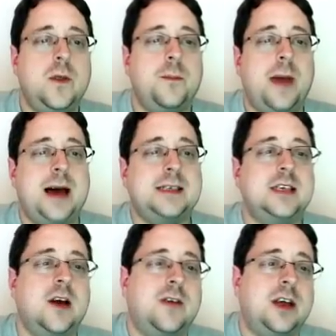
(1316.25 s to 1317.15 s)
the
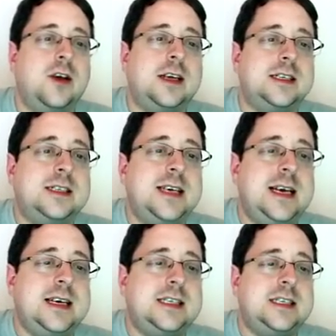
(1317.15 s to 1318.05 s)
mask of it, you can
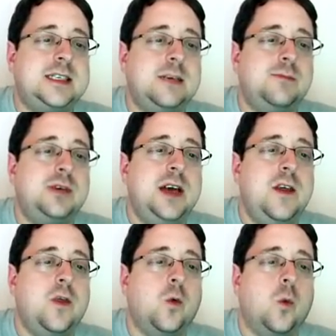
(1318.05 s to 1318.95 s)
see it's simply
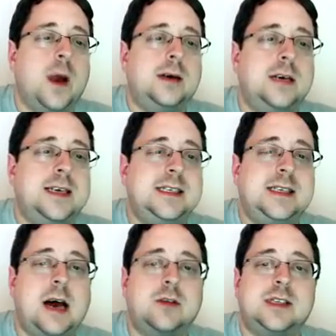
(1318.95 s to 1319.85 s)
the railings
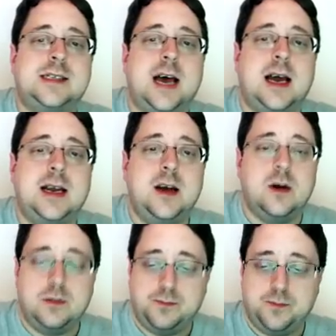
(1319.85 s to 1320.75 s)
down the side here.